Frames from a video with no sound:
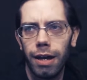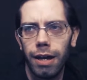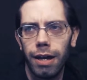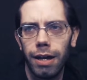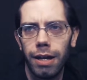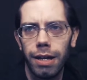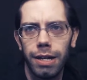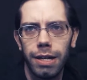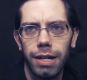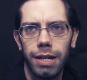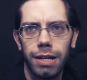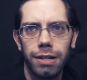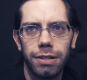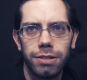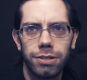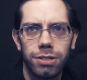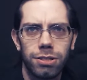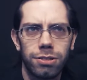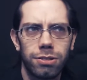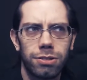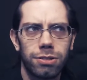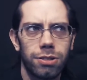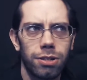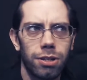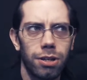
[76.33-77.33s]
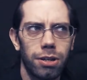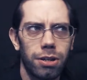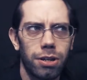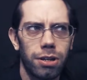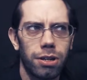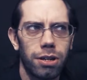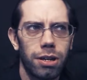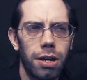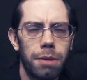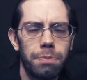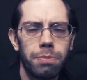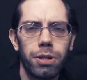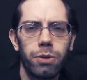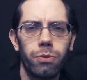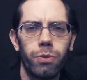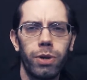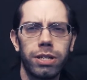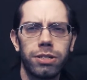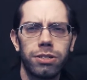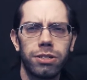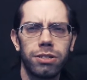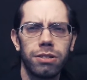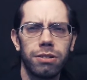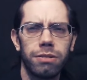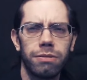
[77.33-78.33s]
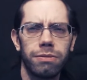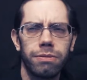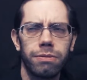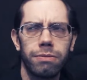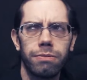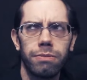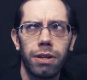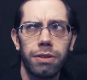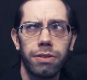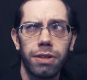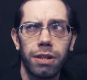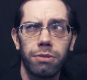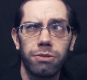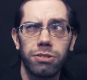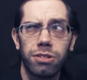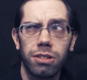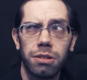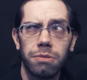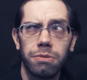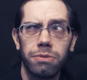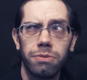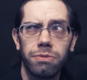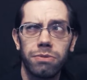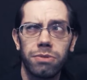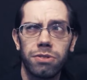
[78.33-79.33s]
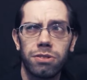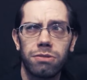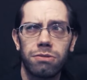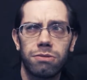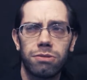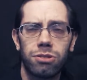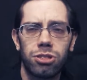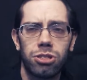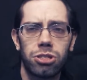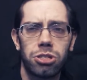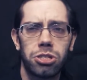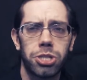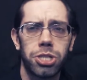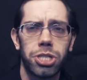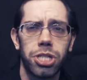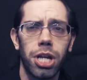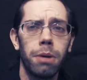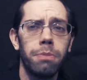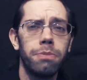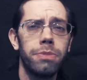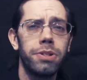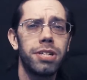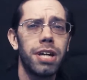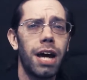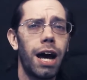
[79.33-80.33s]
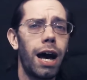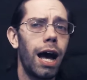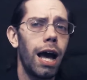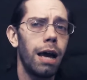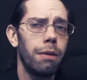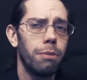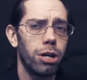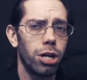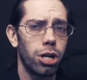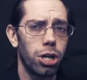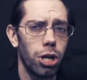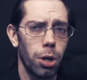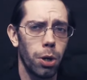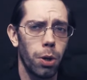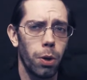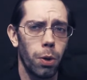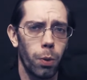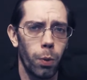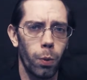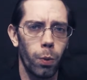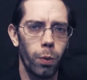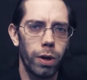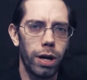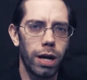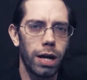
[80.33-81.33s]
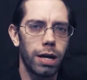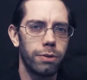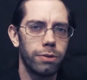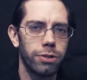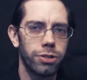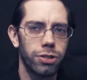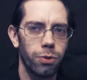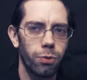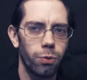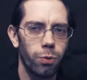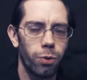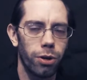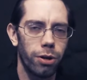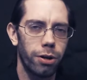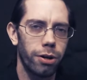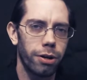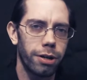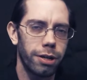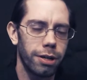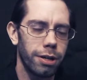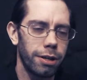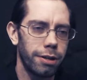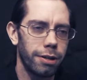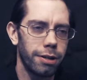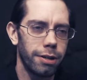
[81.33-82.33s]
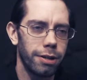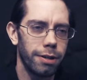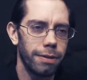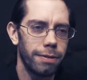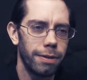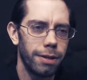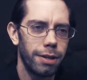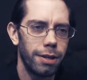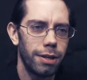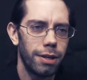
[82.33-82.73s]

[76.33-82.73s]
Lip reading: A couple of weeks ago, I think it was some time ago, I was at work, and